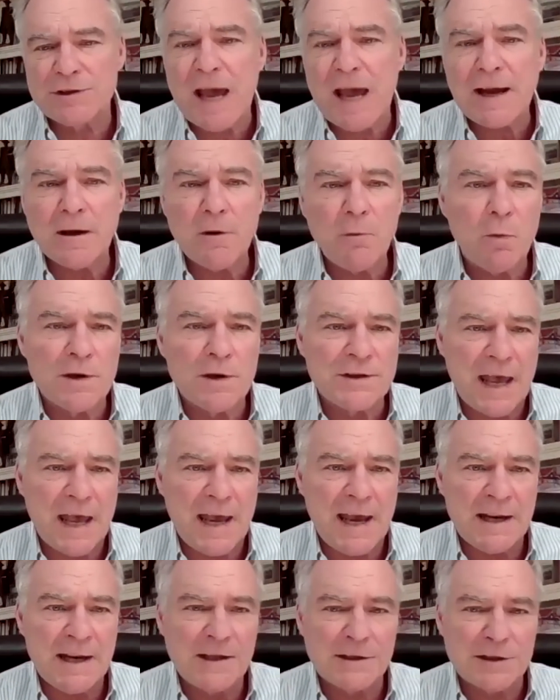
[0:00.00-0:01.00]
Second was
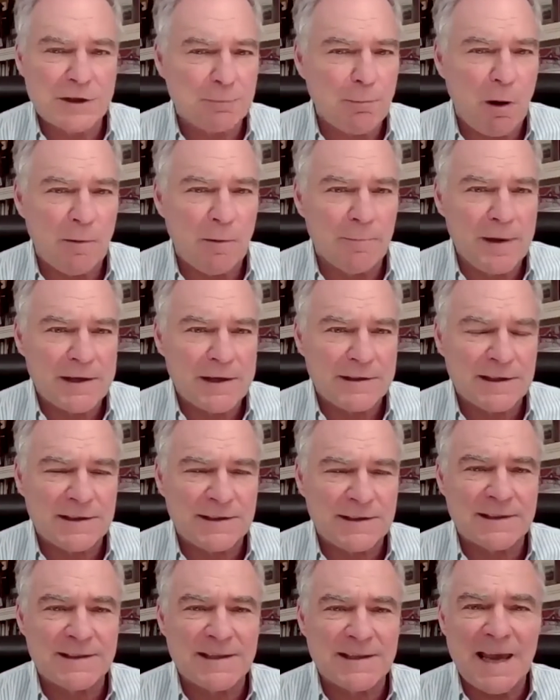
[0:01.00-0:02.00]
aid to small
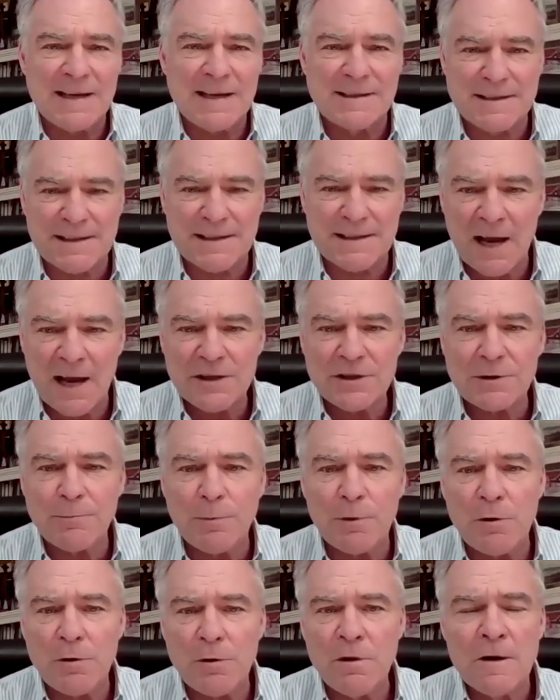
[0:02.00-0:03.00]
businesses, a
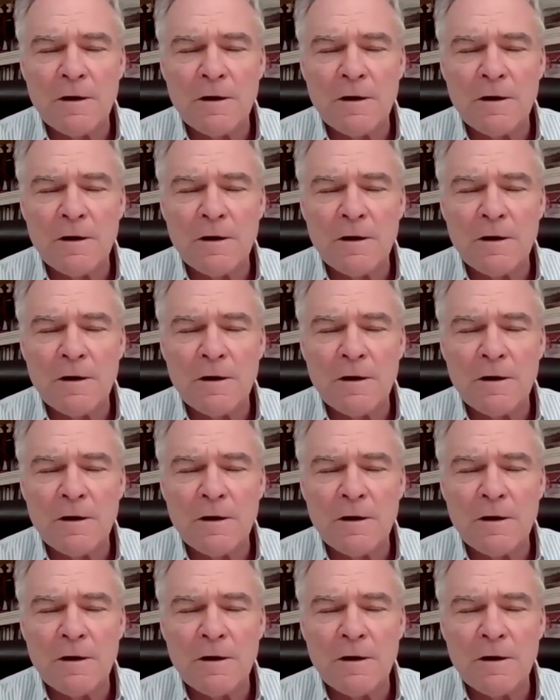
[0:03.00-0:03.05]
sizable